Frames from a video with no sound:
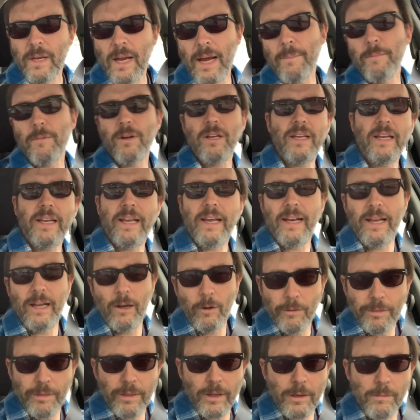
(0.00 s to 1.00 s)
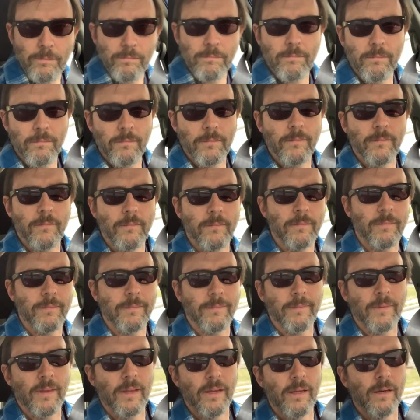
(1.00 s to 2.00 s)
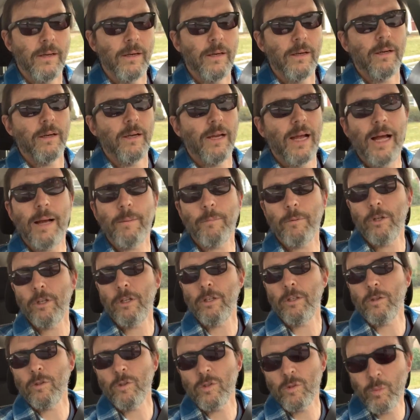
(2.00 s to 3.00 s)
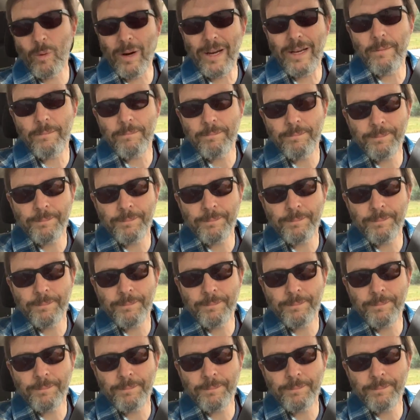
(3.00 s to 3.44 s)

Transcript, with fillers: I'm going to get healthy. I'm going to lose weight.